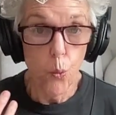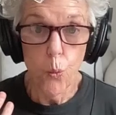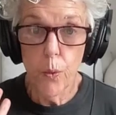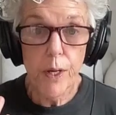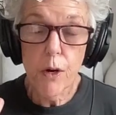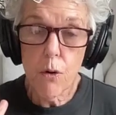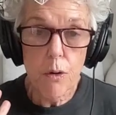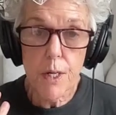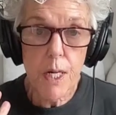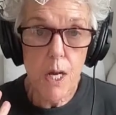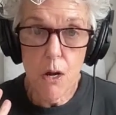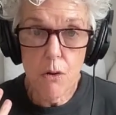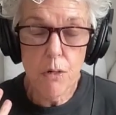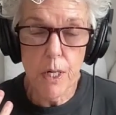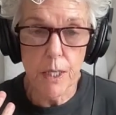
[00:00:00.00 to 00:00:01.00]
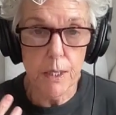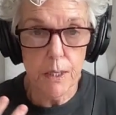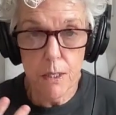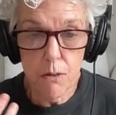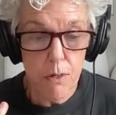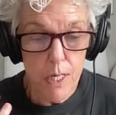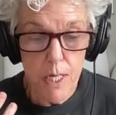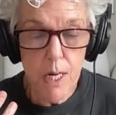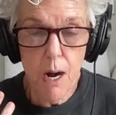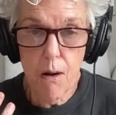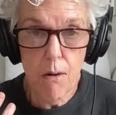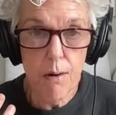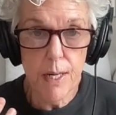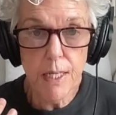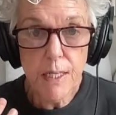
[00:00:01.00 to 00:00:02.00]
we already own it. They're in
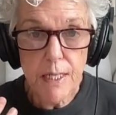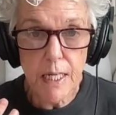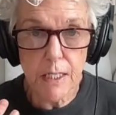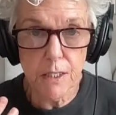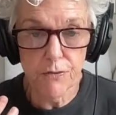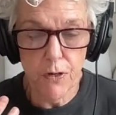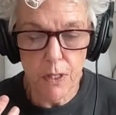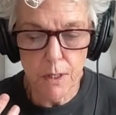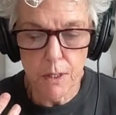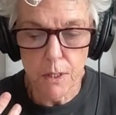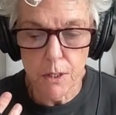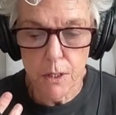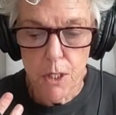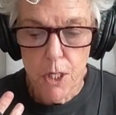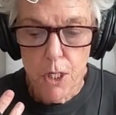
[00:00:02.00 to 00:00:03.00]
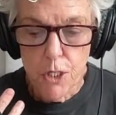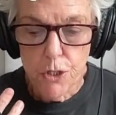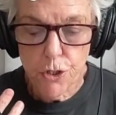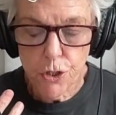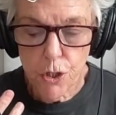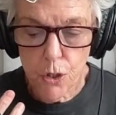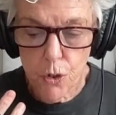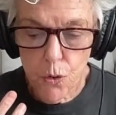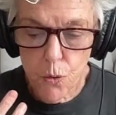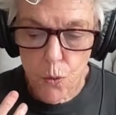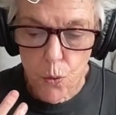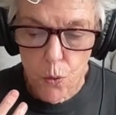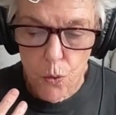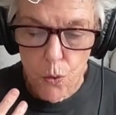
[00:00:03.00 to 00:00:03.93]
our index funds. So